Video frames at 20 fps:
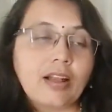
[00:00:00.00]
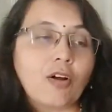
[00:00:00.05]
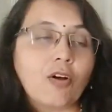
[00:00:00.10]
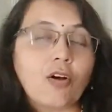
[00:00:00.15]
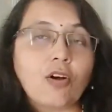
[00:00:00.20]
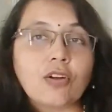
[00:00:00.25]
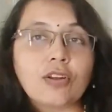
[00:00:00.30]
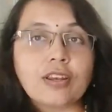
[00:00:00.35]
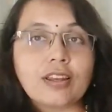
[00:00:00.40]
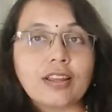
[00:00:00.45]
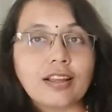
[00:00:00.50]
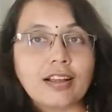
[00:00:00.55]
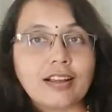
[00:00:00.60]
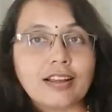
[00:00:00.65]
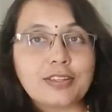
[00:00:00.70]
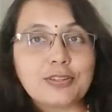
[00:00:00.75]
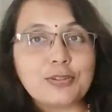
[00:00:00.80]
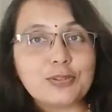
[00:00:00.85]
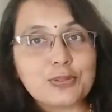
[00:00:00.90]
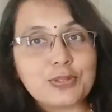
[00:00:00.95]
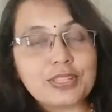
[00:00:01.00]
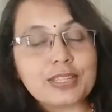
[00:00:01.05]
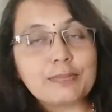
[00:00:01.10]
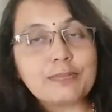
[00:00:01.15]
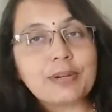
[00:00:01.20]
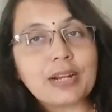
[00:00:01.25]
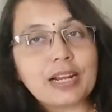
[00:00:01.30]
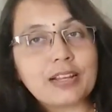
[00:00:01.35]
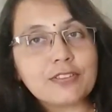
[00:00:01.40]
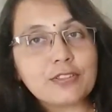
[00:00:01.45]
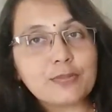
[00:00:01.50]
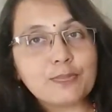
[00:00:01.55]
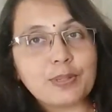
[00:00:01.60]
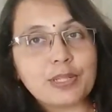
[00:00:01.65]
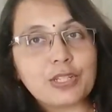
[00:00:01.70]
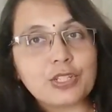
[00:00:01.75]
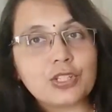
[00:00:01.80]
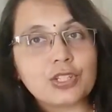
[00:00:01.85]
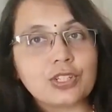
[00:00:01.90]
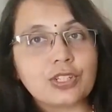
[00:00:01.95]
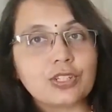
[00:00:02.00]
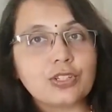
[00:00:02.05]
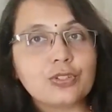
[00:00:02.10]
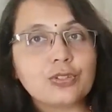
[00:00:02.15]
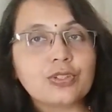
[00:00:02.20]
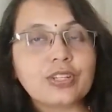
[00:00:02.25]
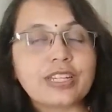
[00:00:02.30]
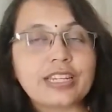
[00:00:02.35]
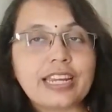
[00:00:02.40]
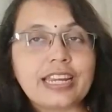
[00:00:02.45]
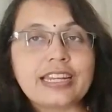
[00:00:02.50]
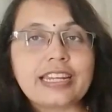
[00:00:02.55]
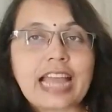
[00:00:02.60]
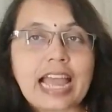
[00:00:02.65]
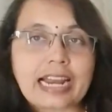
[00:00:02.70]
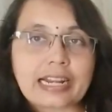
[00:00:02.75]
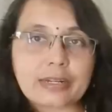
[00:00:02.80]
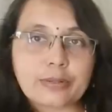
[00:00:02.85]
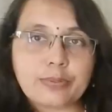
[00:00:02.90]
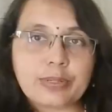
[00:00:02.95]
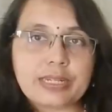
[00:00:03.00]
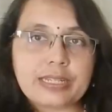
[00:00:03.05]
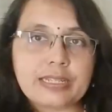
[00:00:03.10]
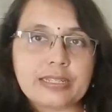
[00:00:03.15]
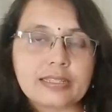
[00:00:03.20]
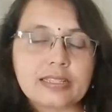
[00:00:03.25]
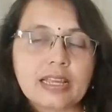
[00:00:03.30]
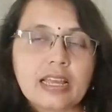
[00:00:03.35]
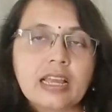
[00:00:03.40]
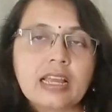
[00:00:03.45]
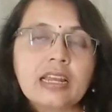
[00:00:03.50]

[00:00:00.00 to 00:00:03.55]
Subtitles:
on using Pranav's Picture to create activities.